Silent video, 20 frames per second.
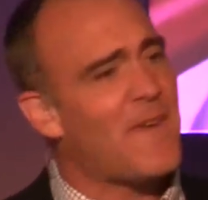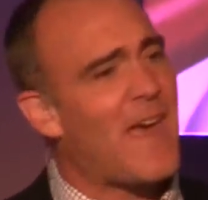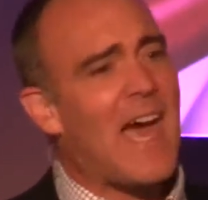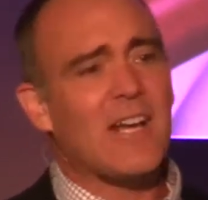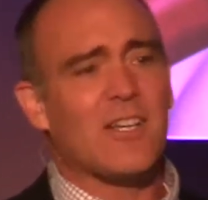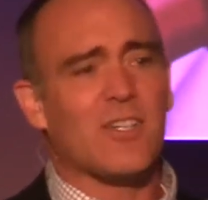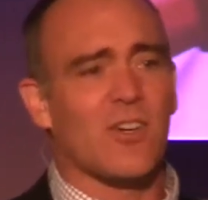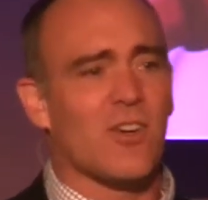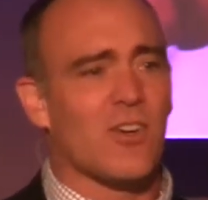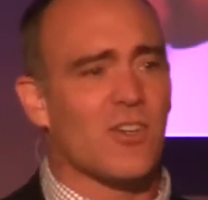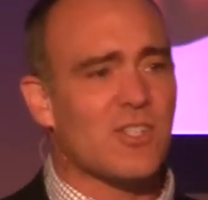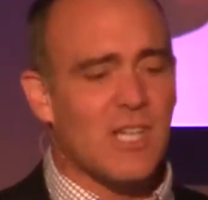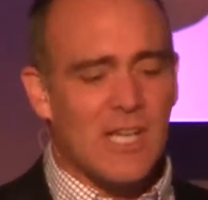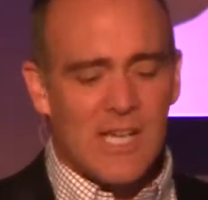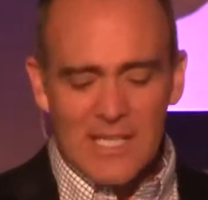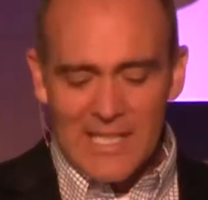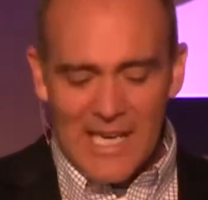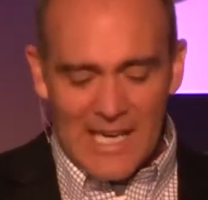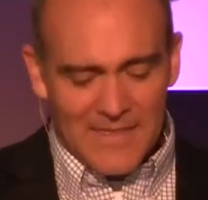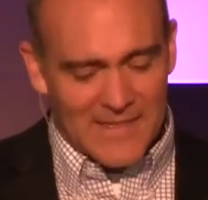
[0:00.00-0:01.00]
factors
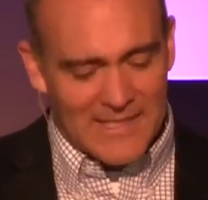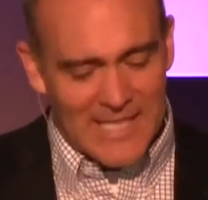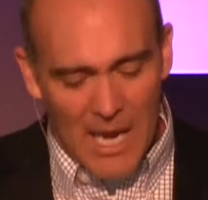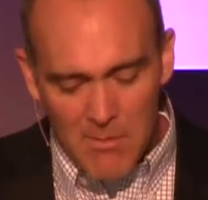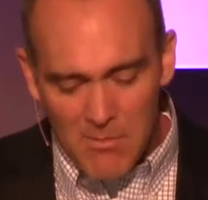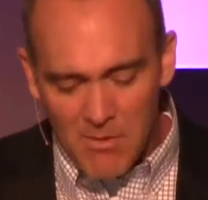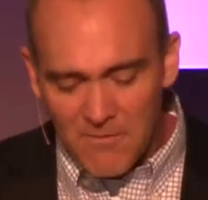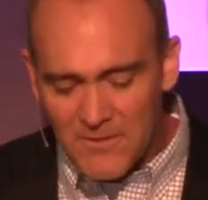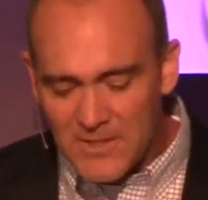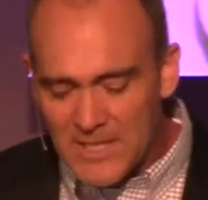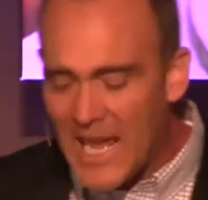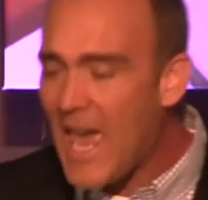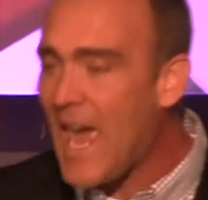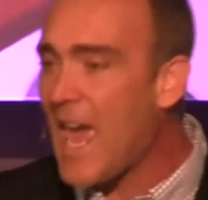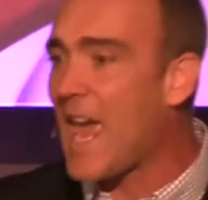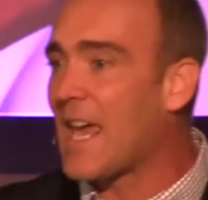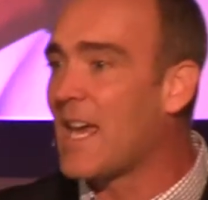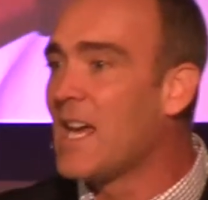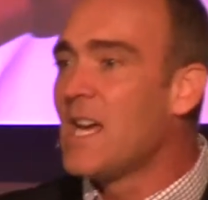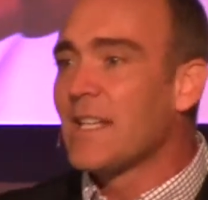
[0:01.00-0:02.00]
like the time of
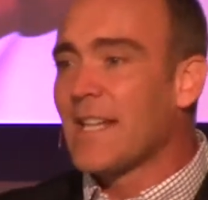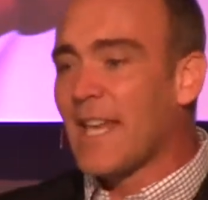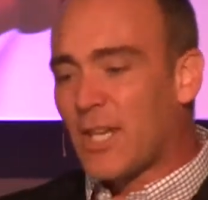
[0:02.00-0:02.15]
day,